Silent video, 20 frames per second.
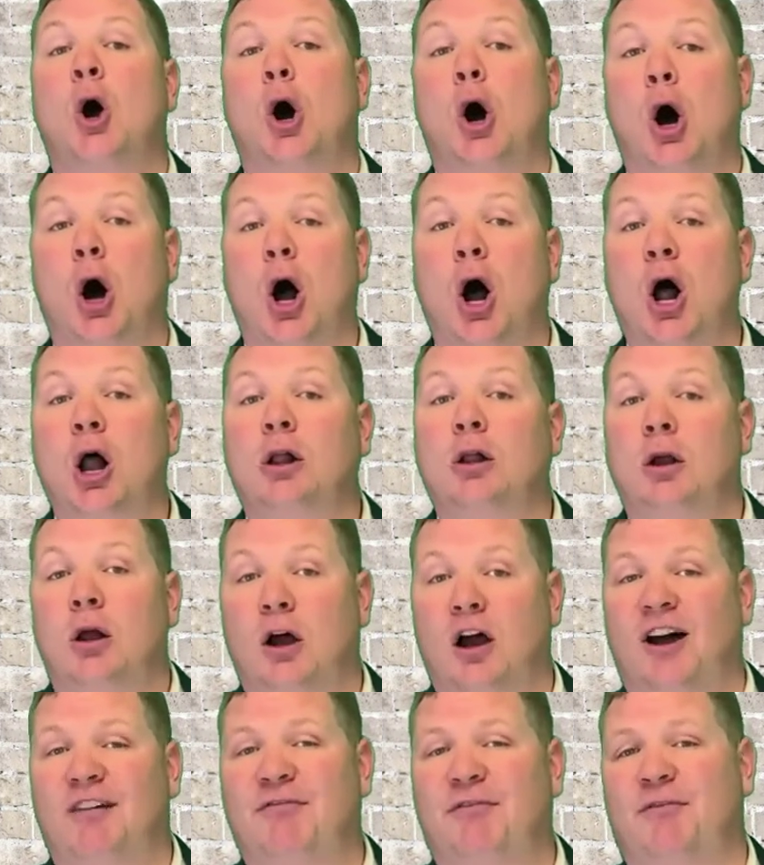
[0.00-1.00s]
all
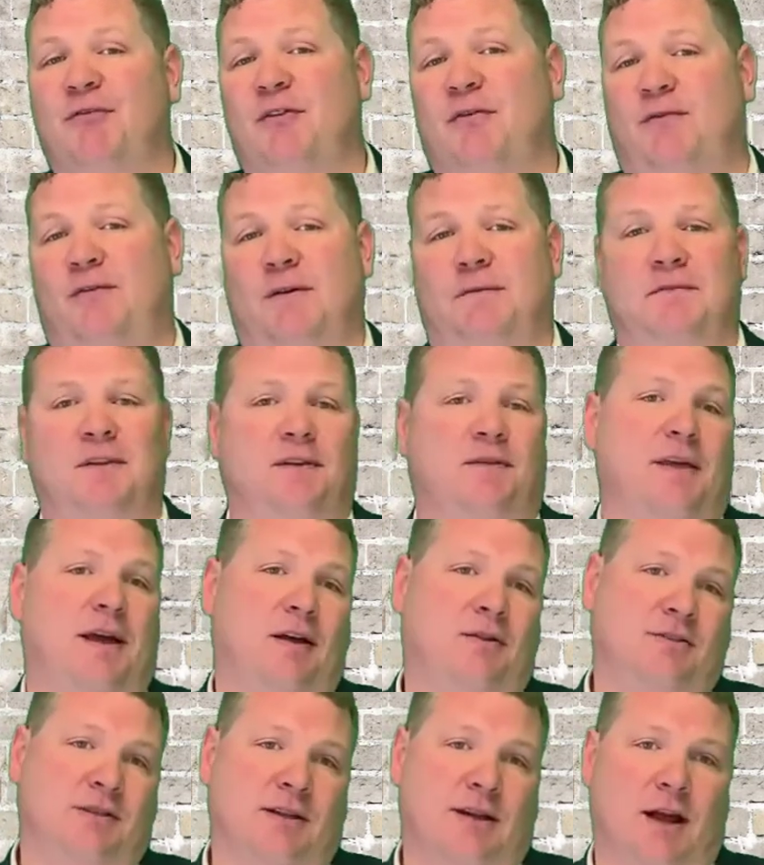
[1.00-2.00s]
off of a fifty
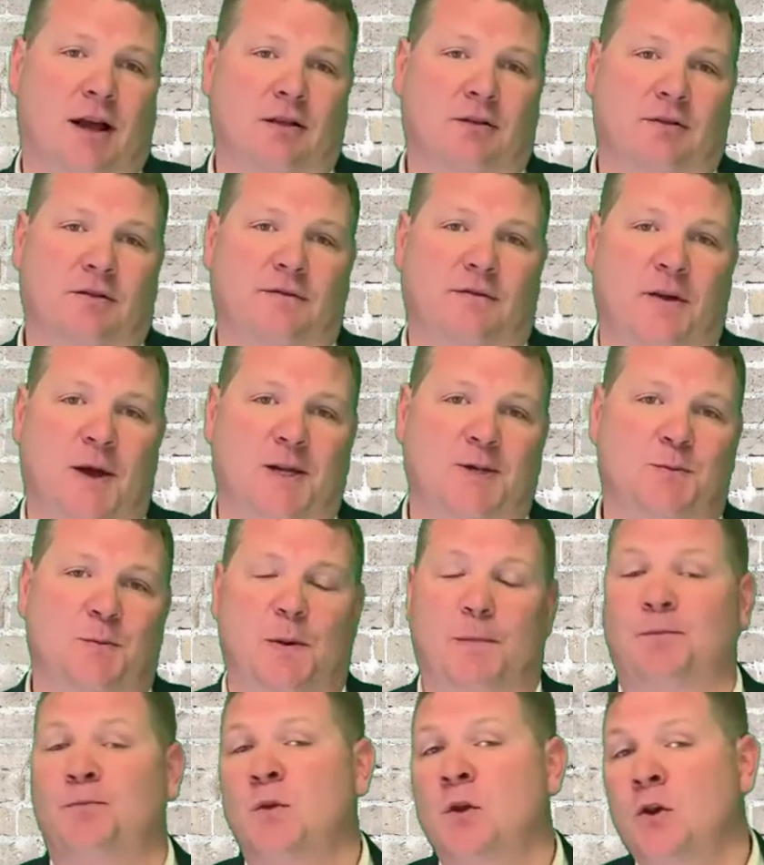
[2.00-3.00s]
thousand dollar
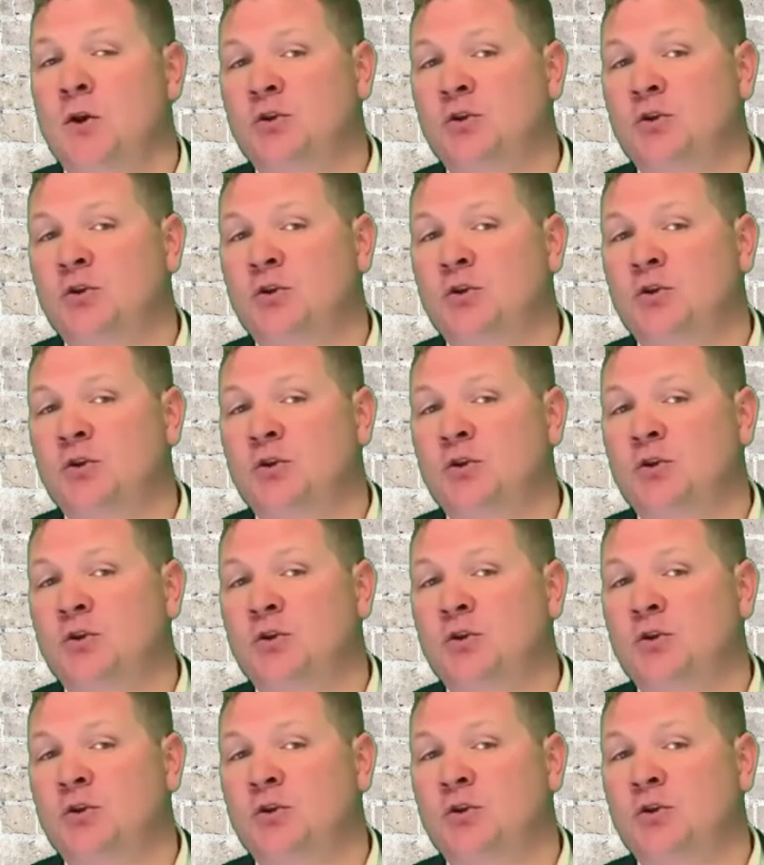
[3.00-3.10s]
investment.